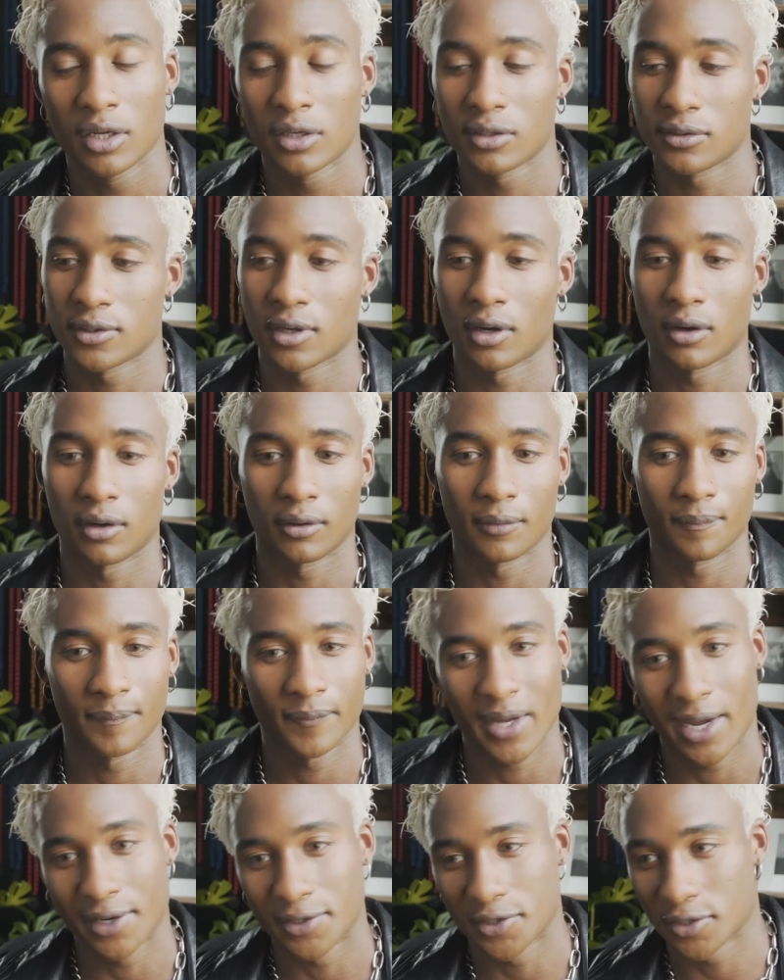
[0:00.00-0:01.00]
So
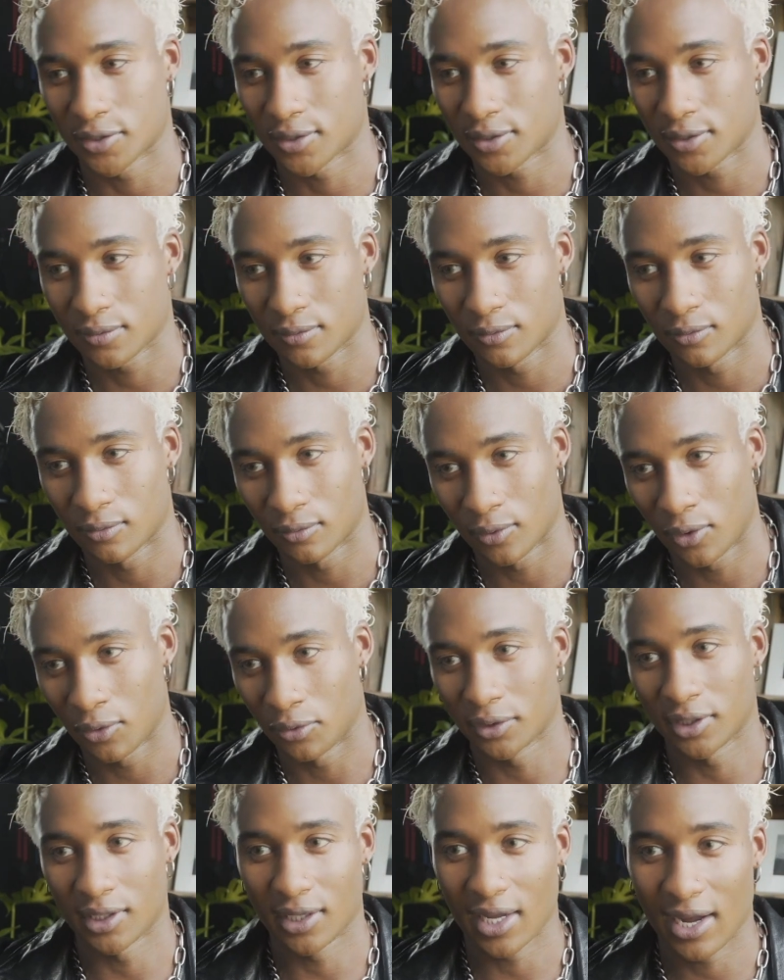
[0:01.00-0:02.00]
I just
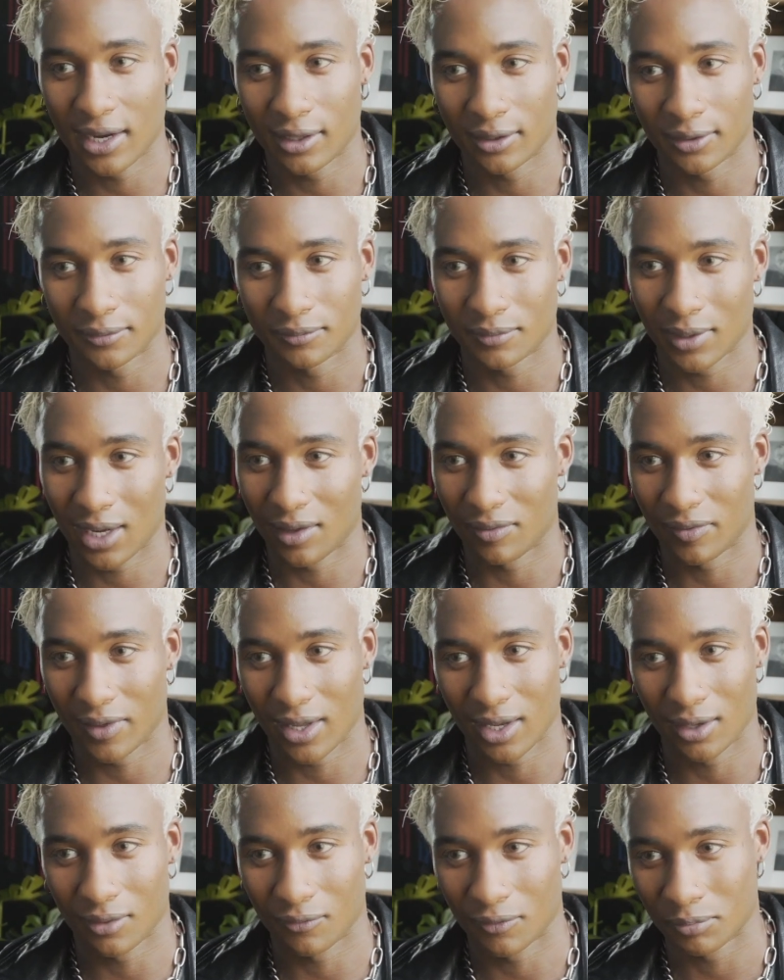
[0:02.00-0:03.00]
rolled it out and
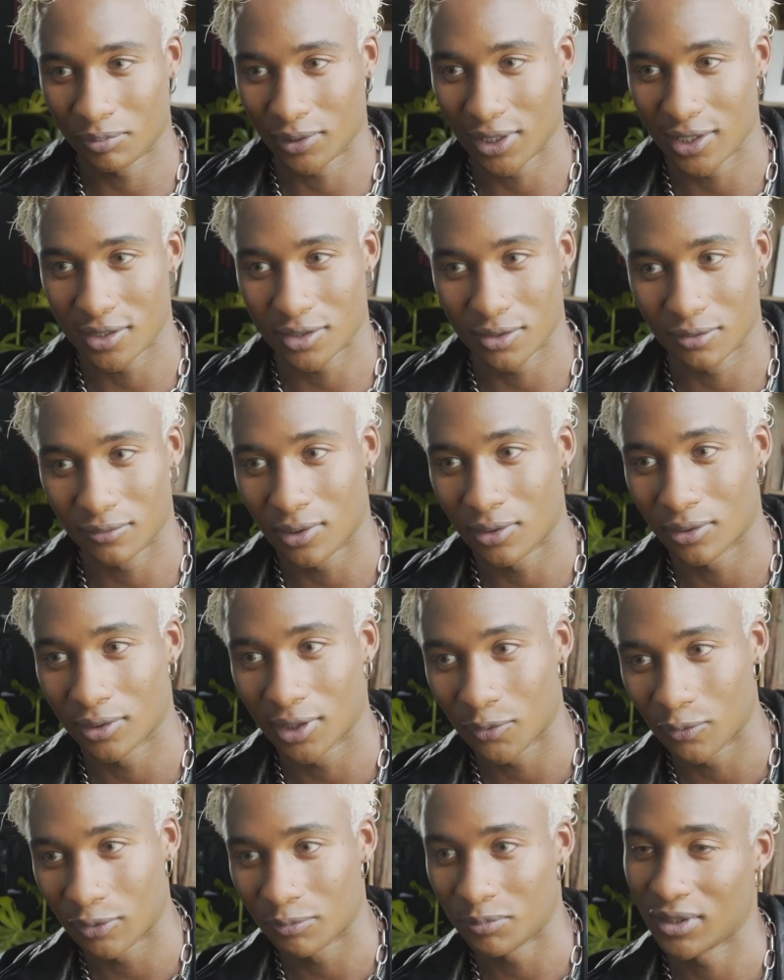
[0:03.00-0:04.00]
then replaced the
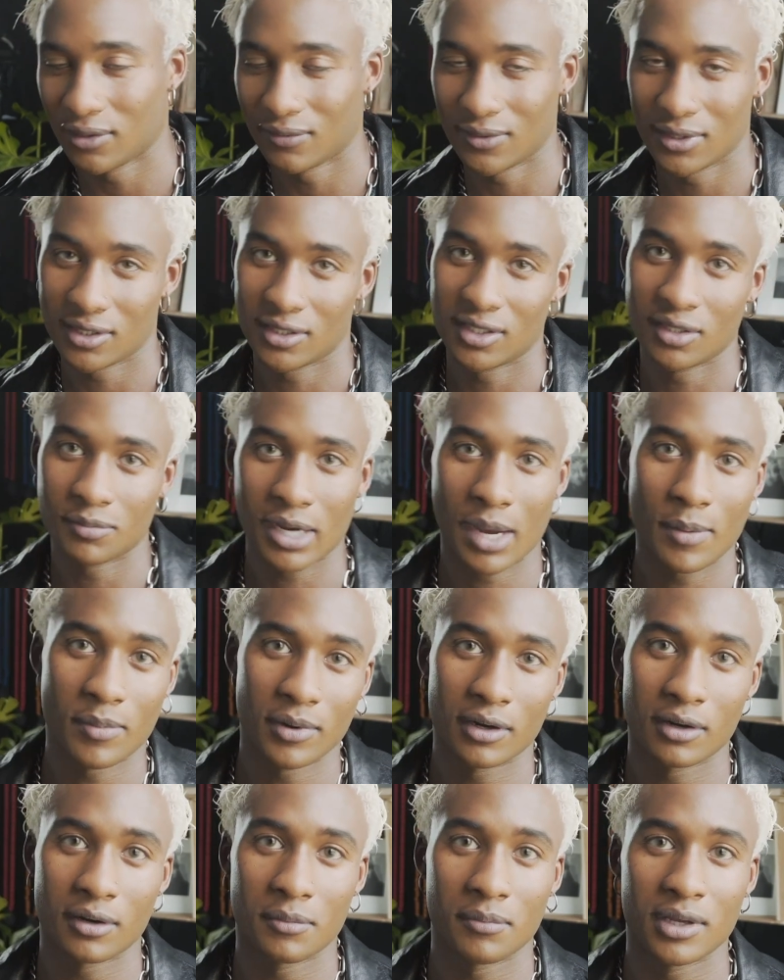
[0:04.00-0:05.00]
rolling with PVC
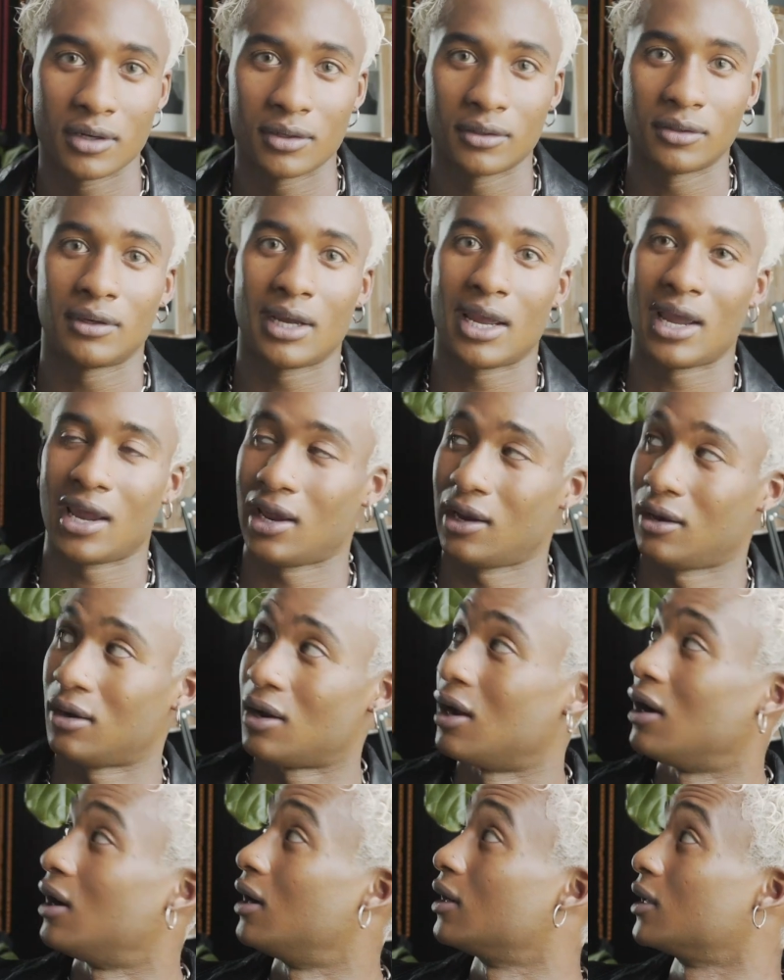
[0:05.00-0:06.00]
piping in the middle, and
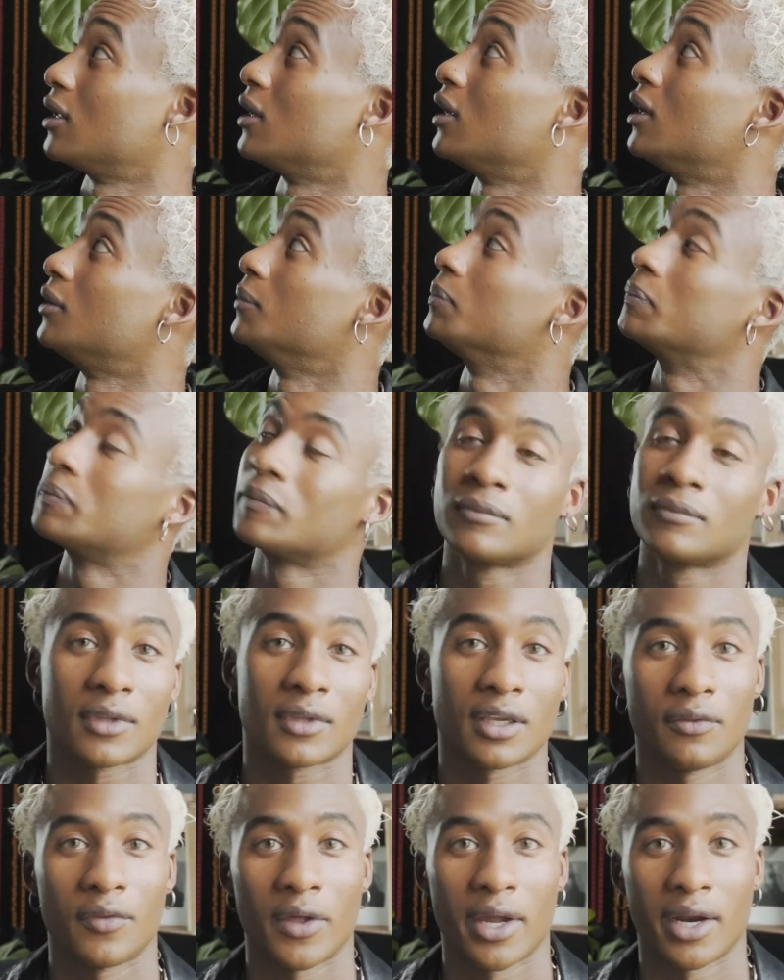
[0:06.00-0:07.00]
I hung it up
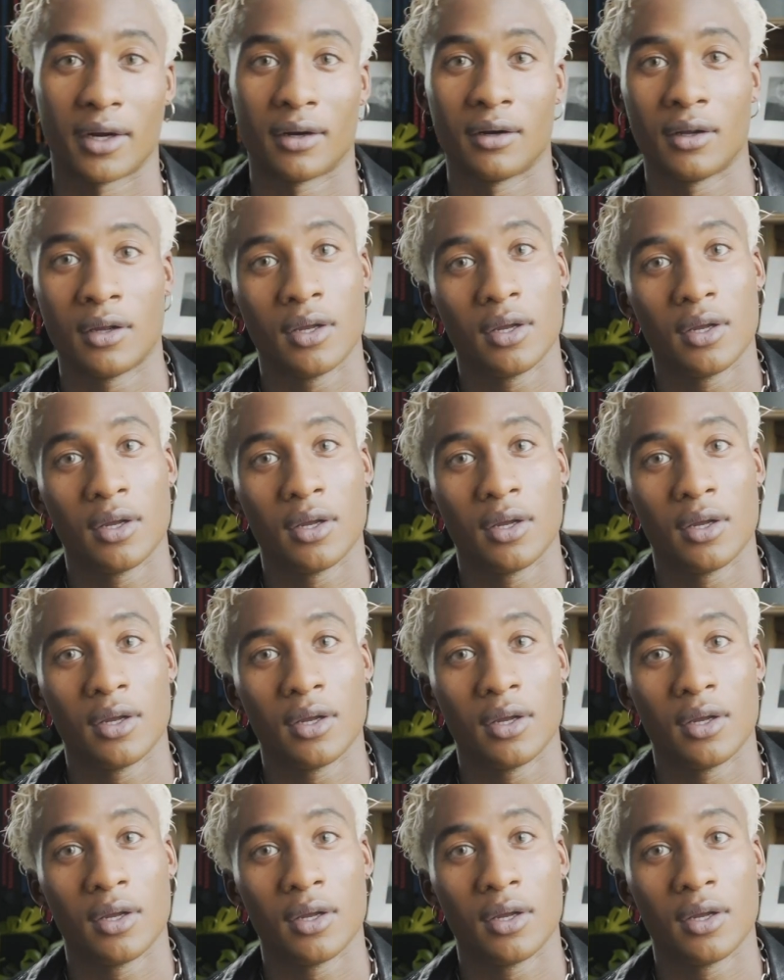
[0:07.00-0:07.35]
there.